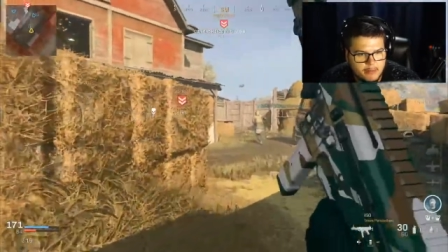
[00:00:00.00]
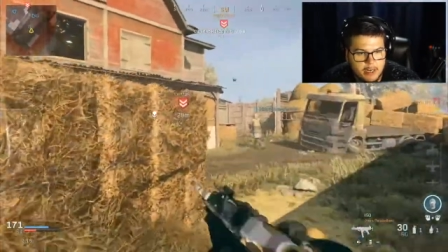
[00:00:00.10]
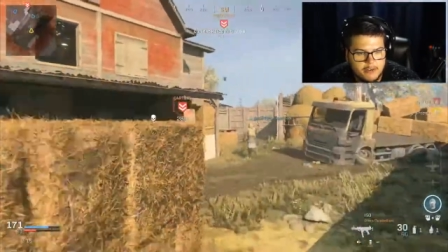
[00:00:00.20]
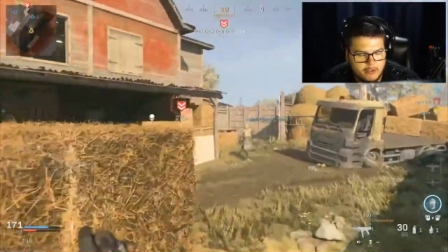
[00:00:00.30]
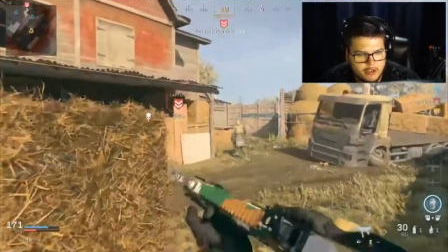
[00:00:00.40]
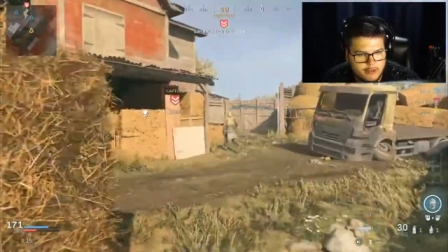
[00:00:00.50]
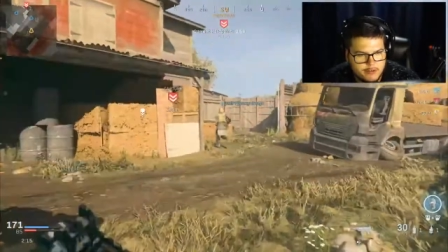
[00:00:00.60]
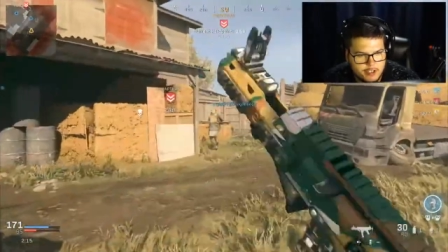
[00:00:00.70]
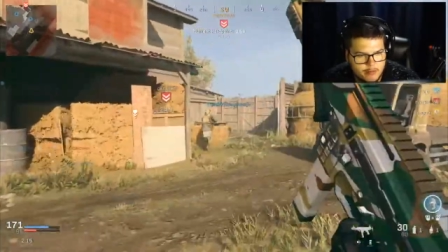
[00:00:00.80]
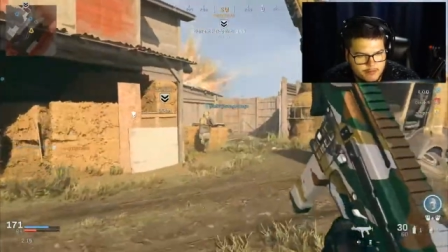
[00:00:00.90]
bought it for you.
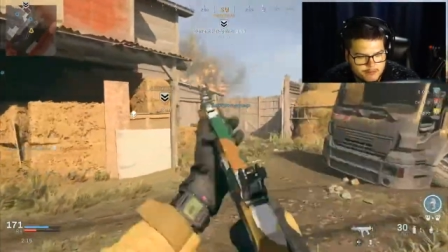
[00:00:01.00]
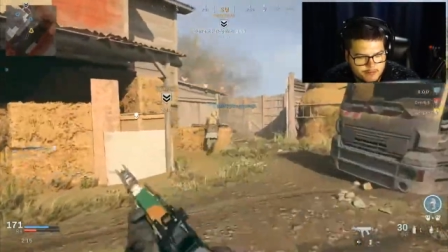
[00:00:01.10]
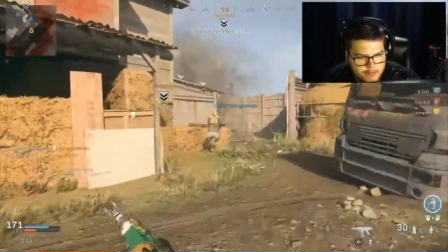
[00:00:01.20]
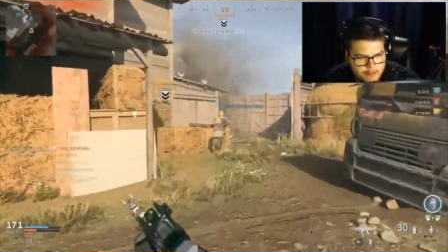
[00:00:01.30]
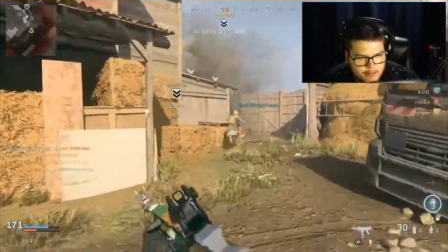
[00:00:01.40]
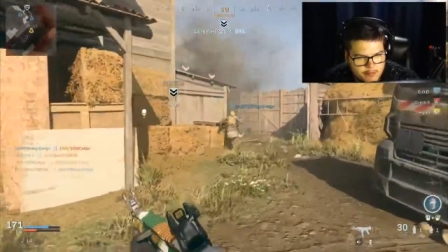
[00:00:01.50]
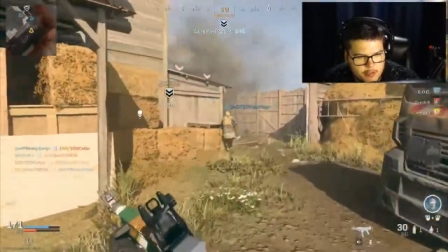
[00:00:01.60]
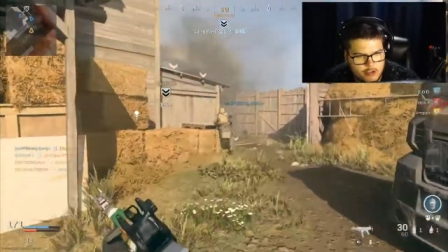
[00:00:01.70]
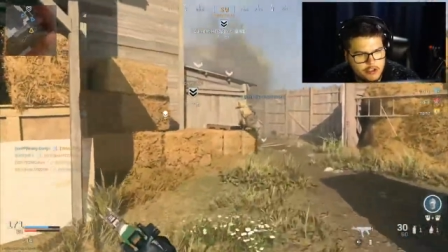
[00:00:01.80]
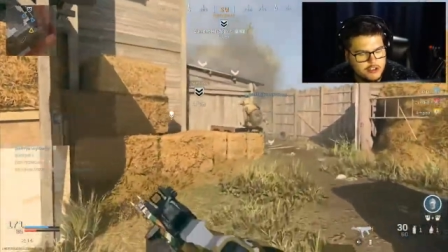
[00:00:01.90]
So
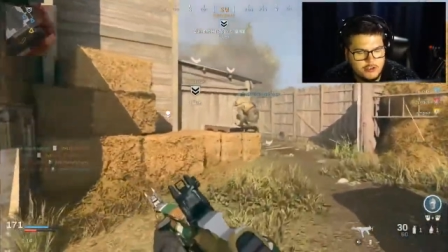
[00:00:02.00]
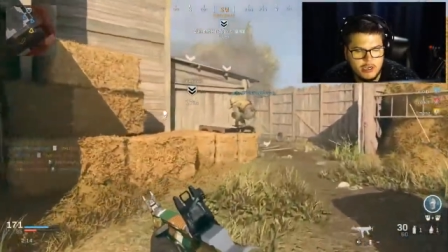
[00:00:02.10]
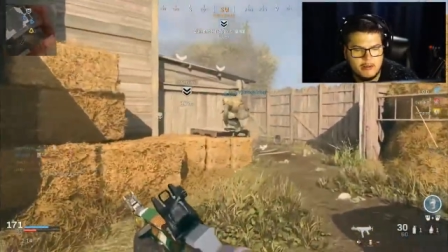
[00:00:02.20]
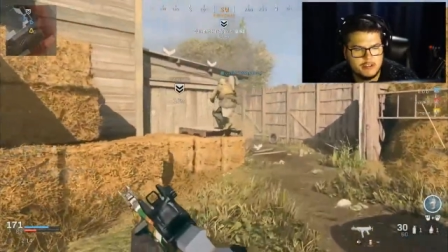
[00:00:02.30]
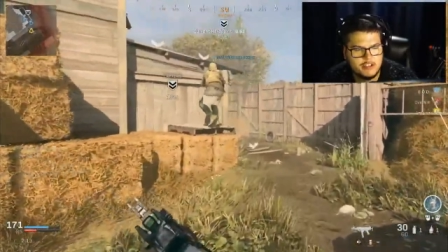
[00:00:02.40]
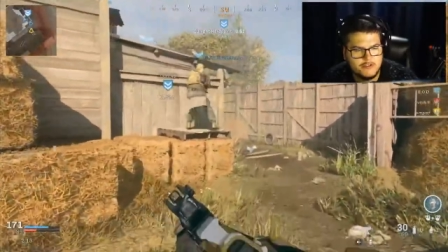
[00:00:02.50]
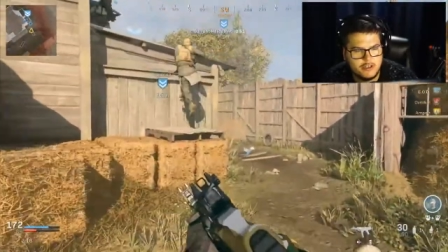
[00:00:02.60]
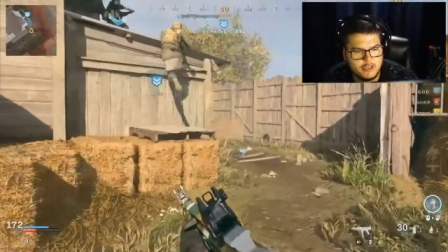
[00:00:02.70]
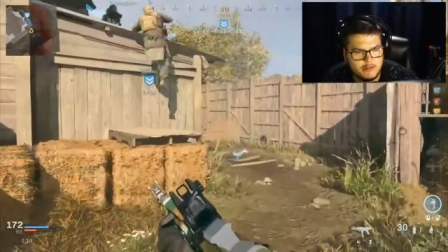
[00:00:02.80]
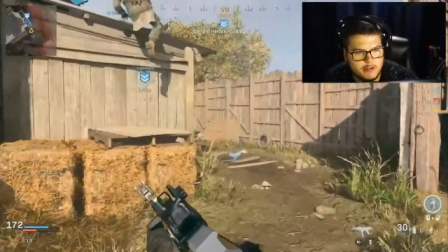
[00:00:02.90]
those are the two options for
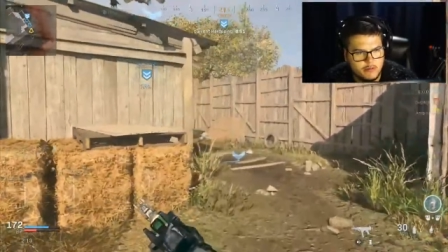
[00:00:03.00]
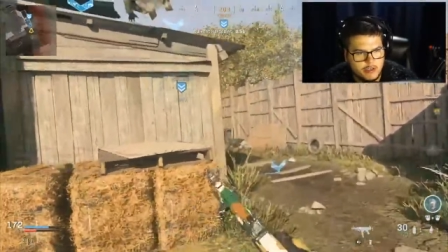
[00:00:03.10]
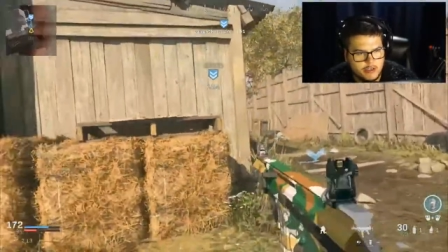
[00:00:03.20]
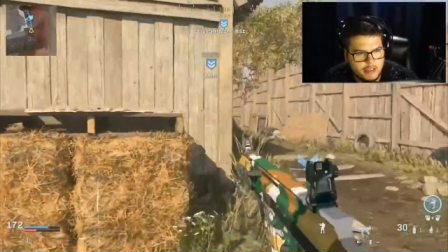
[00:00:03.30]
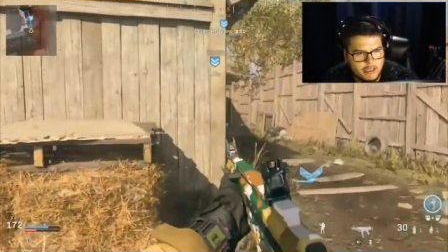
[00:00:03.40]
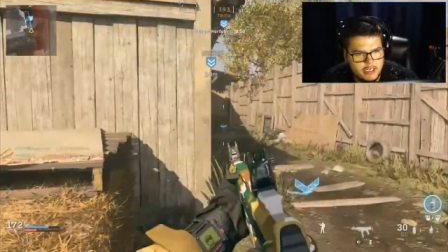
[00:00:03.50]
anyone wondering,